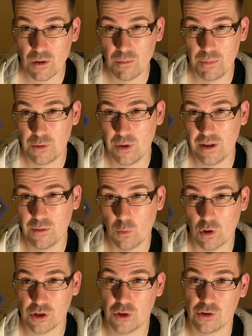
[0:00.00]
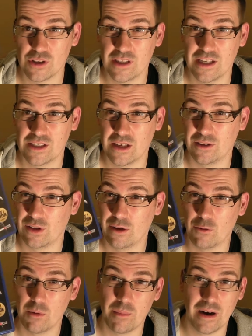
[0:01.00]
Between Watch Dogs and this, I
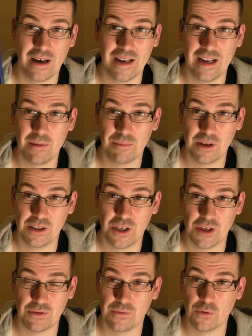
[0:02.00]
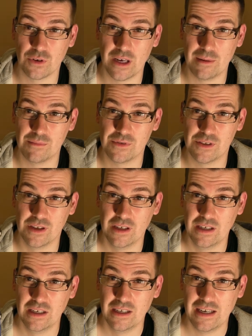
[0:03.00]
doubt I'll be buying any PlayStation 4 games
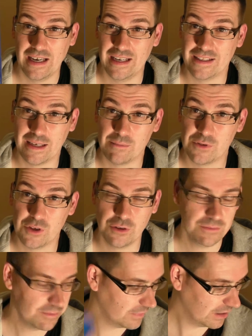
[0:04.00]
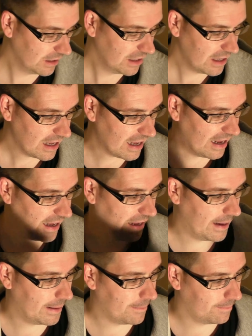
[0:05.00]
anytime soon.
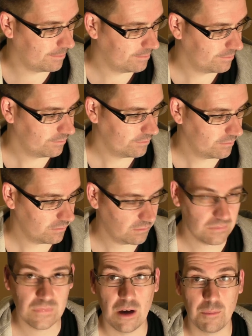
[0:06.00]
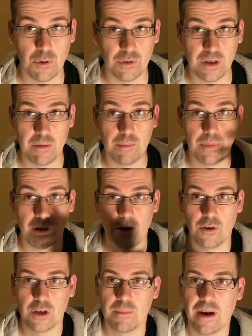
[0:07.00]
That'll probably keep me pretty
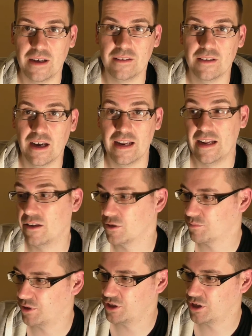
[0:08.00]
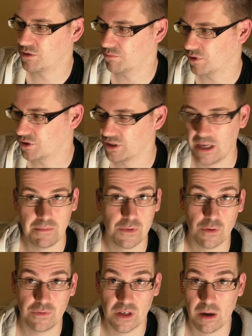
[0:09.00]
occupied. And then there's PlayStation Plus games
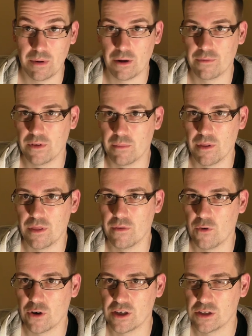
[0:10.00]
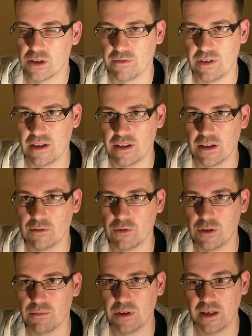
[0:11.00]
obviously coming out for the month of August. I've yet to
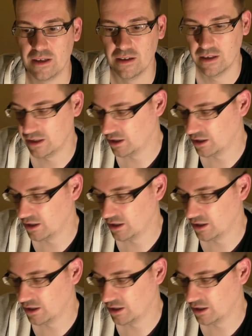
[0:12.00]
download and play